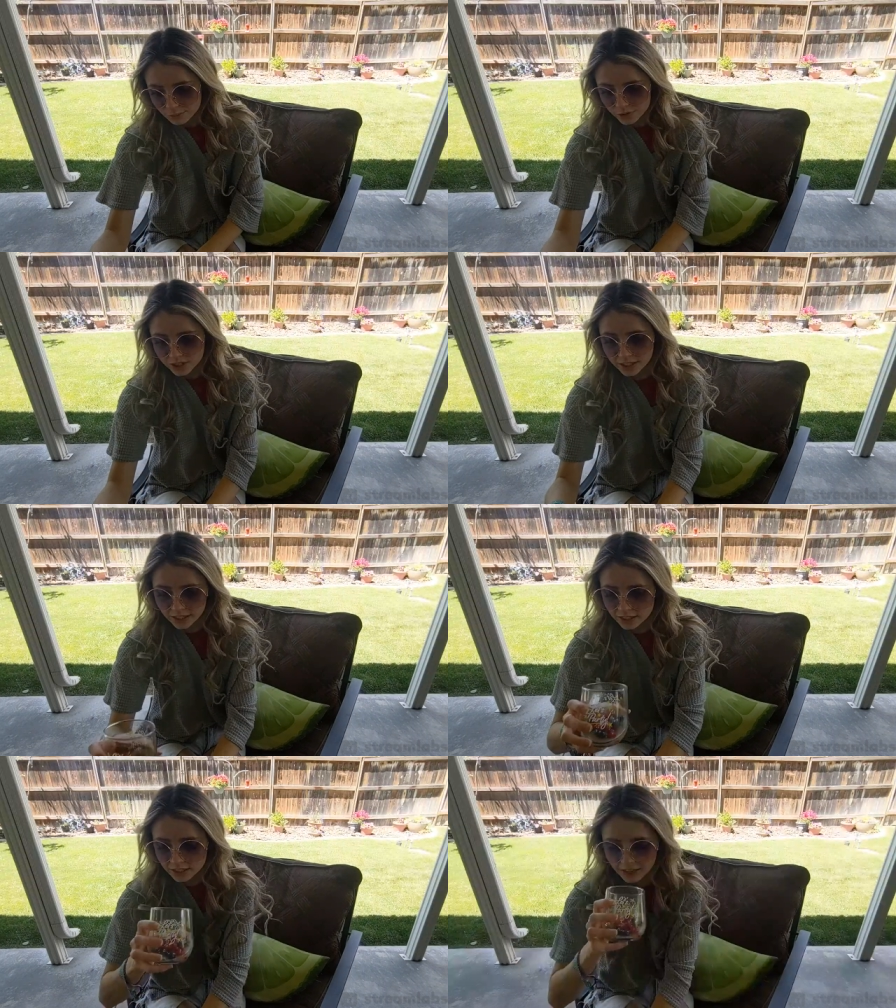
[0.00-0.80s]
I'm
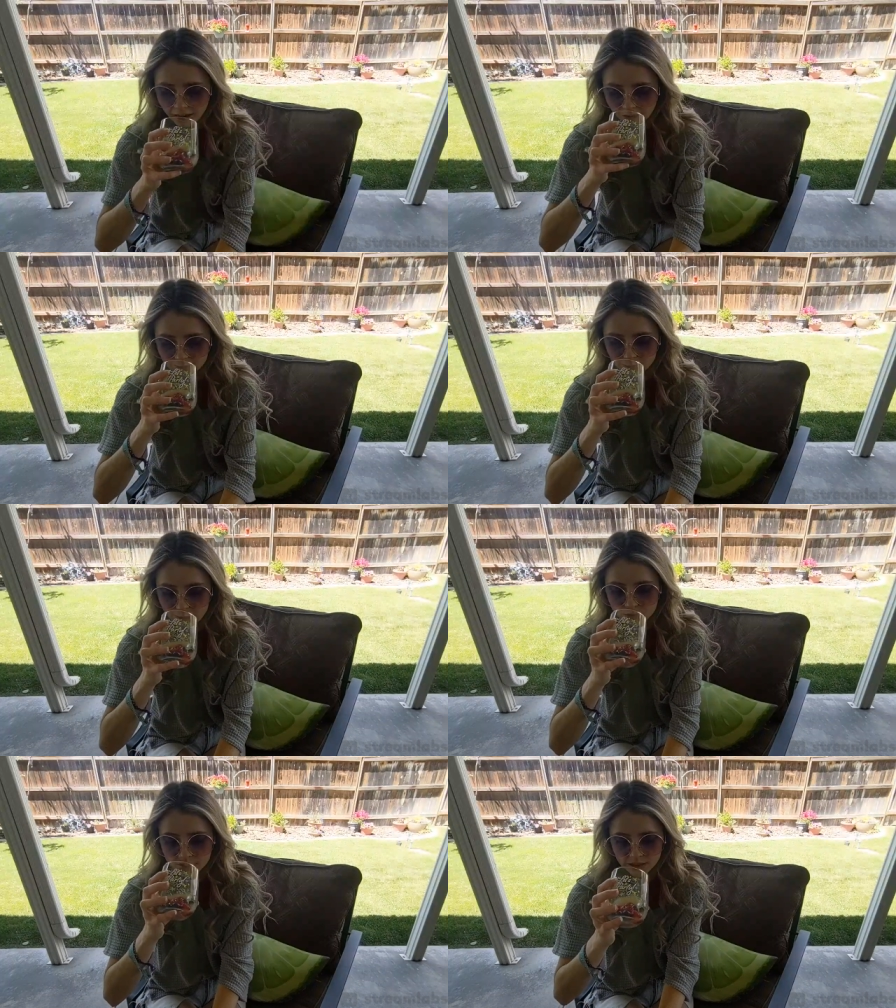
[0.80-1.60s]
drinking uh, a
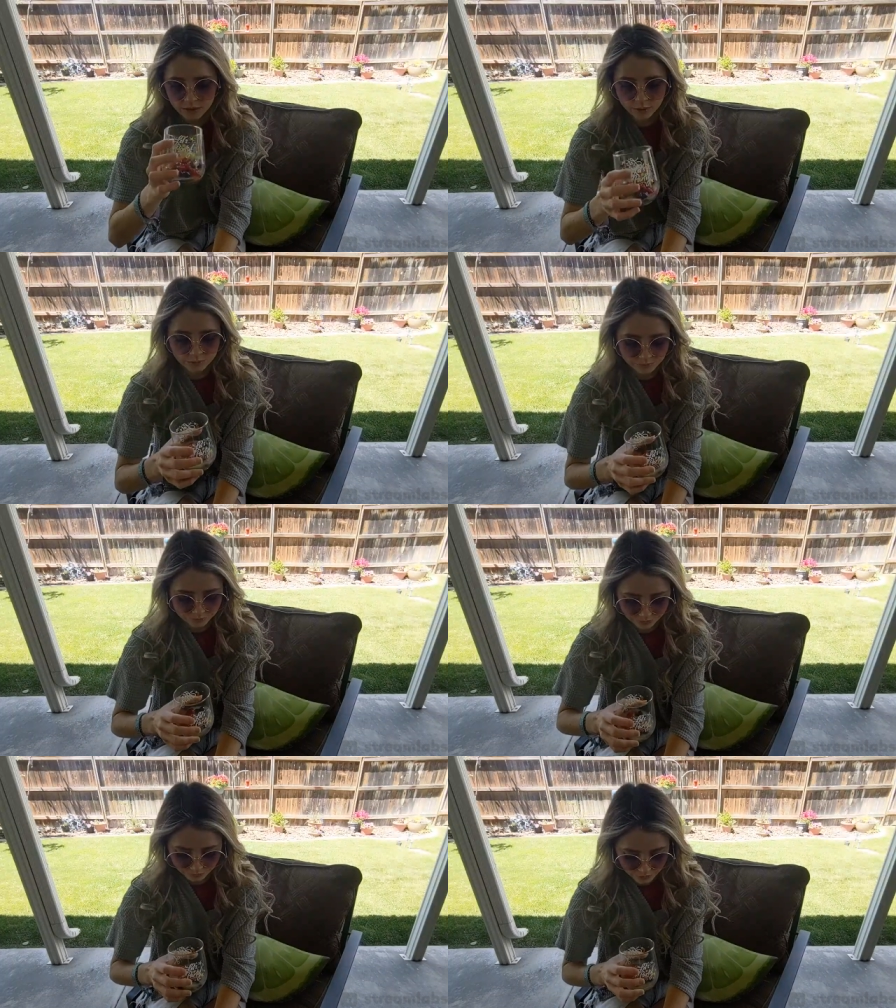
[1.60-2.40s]
mimosa, though
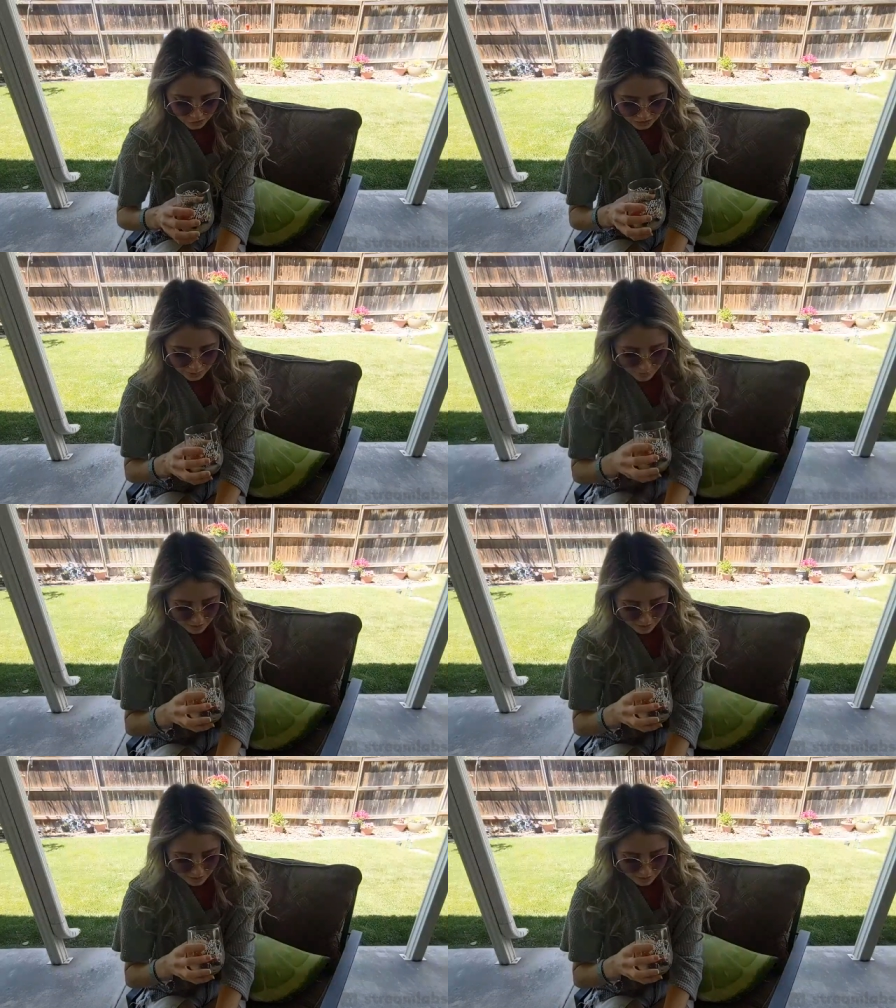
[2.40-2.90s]
on an